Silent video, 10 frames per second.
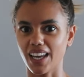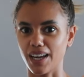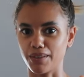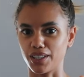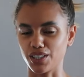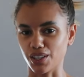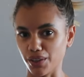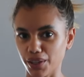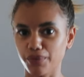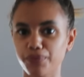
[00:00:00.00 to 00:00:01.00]
I'm gonna show
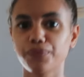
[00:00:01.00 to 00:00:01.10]
you.